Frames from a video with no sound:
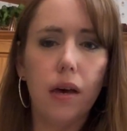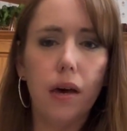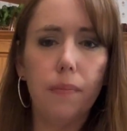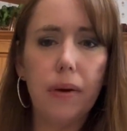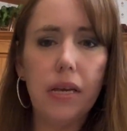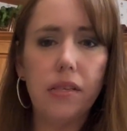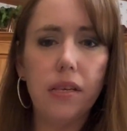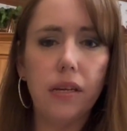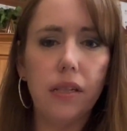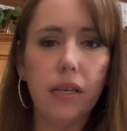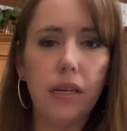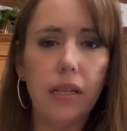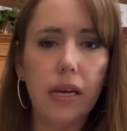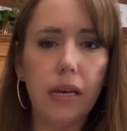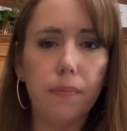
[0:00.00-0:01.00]
basically
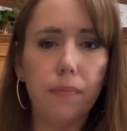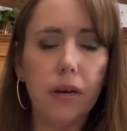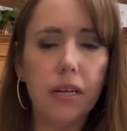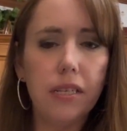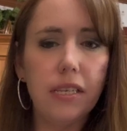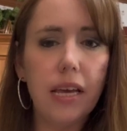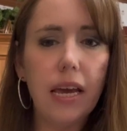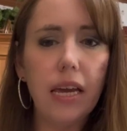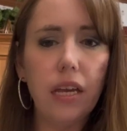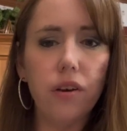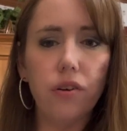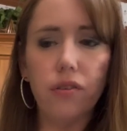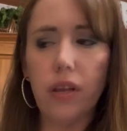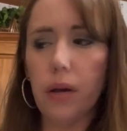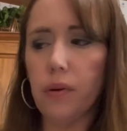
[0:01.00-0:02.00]
like a
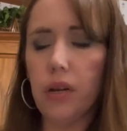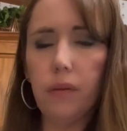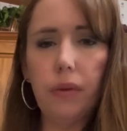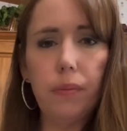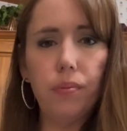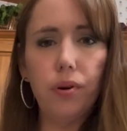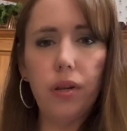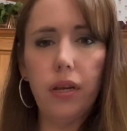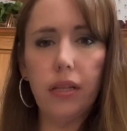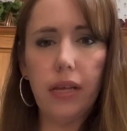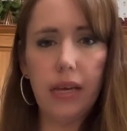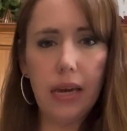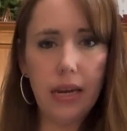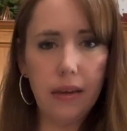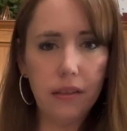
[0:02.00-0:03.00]
container that I'm going to be putting
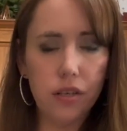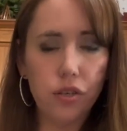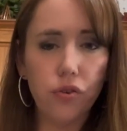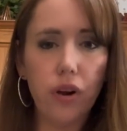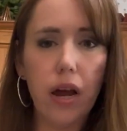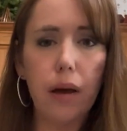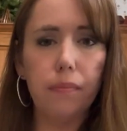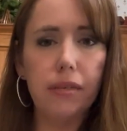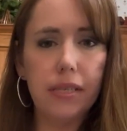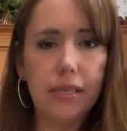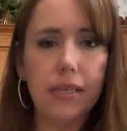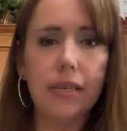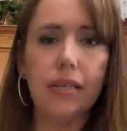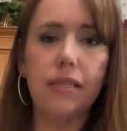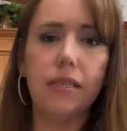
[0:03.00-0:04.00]
like any of the scraps, the
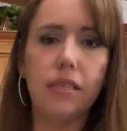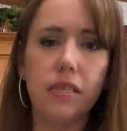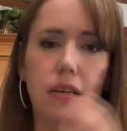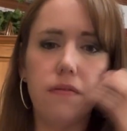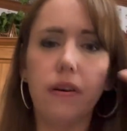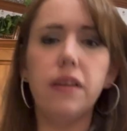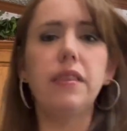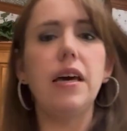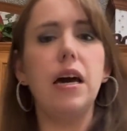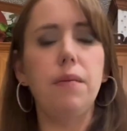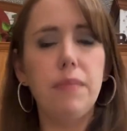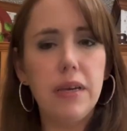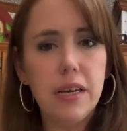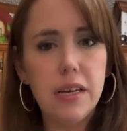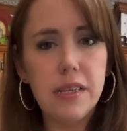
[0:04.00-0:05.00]
skins and stuff like that,
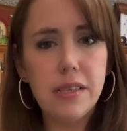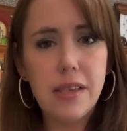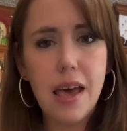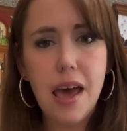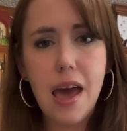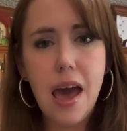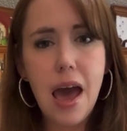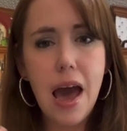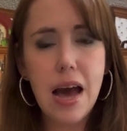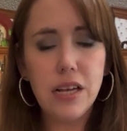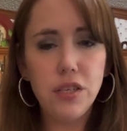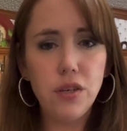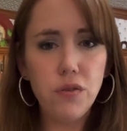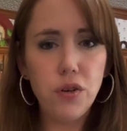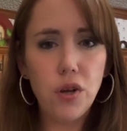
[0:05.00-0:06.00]
because as
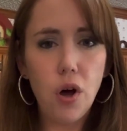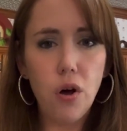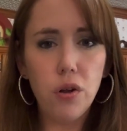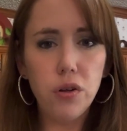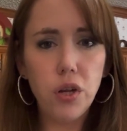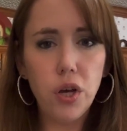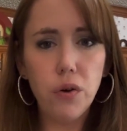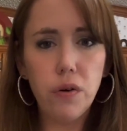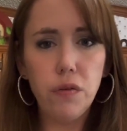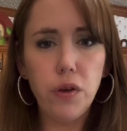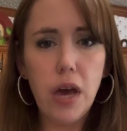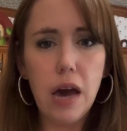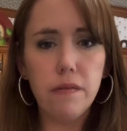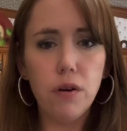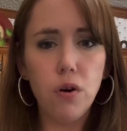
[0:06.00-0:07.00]
you all know, if you
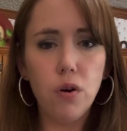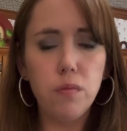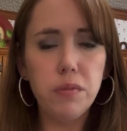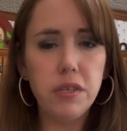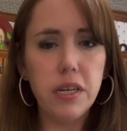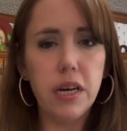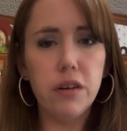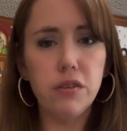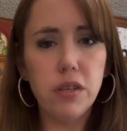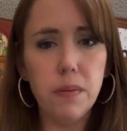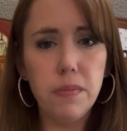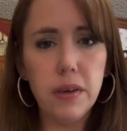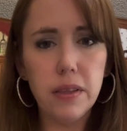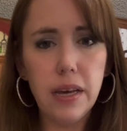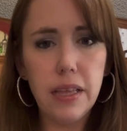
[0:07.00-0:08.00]
have a homestead or
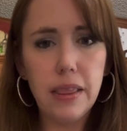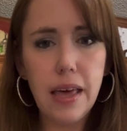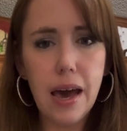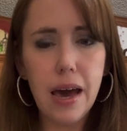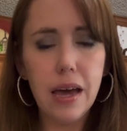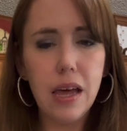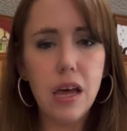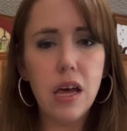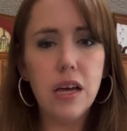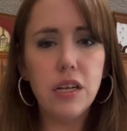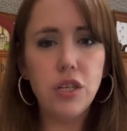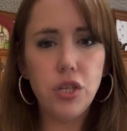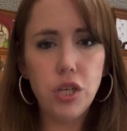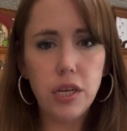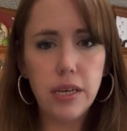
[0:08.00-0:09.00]
something like that,
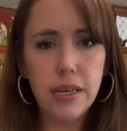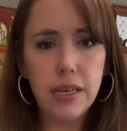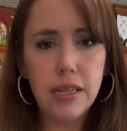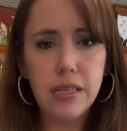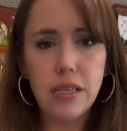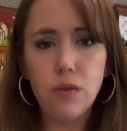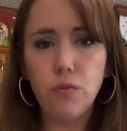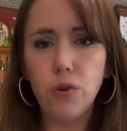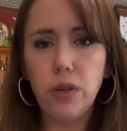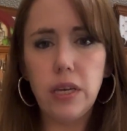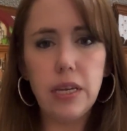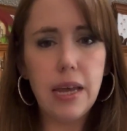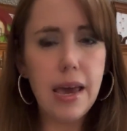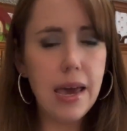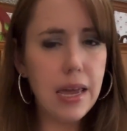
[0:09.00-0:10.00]
chickens will
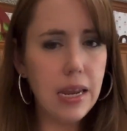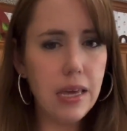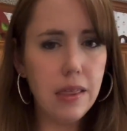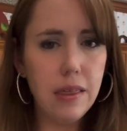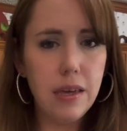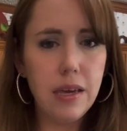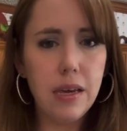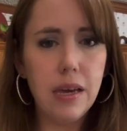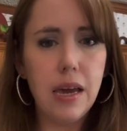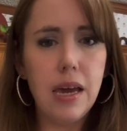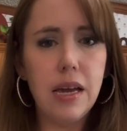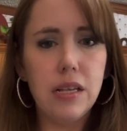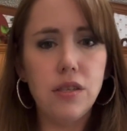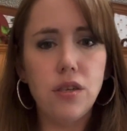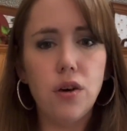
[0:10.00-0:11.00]
eat anything.
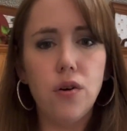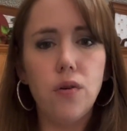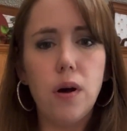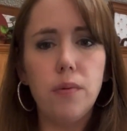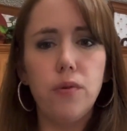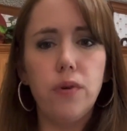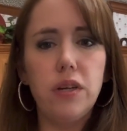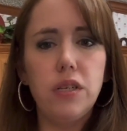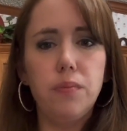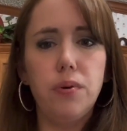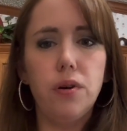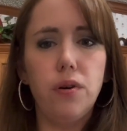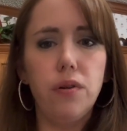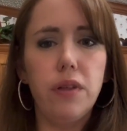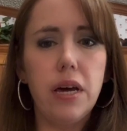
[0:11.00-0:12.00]
And so I'm going to put
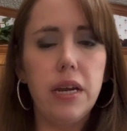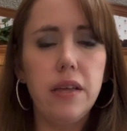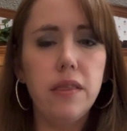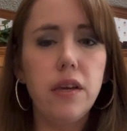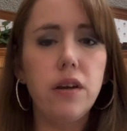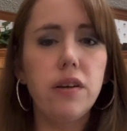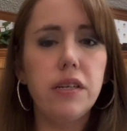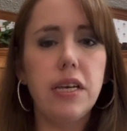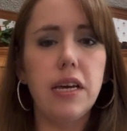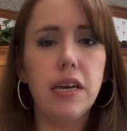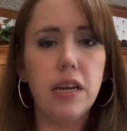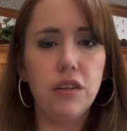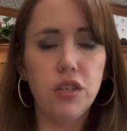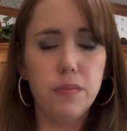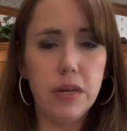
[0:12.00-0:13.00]
all that in there and take it
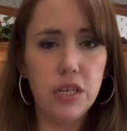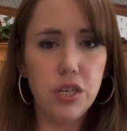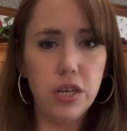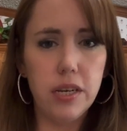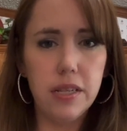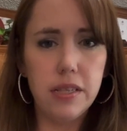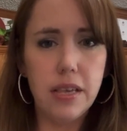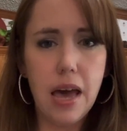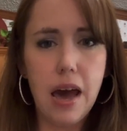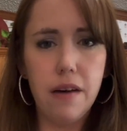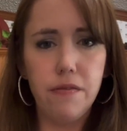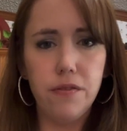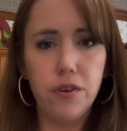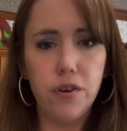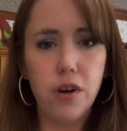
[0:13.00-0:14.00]
out to my chickens
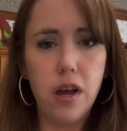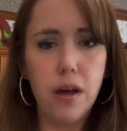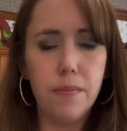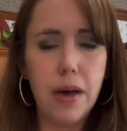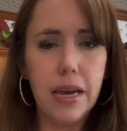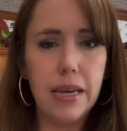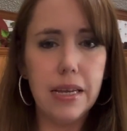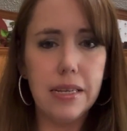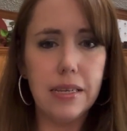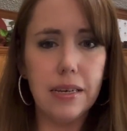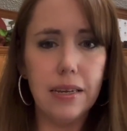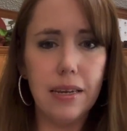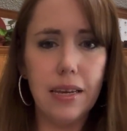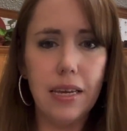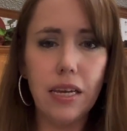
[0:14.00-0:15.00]
after I get
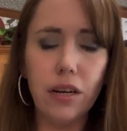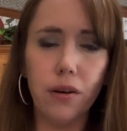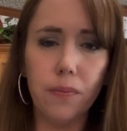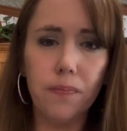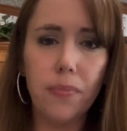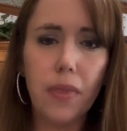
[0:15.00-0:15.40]
done here.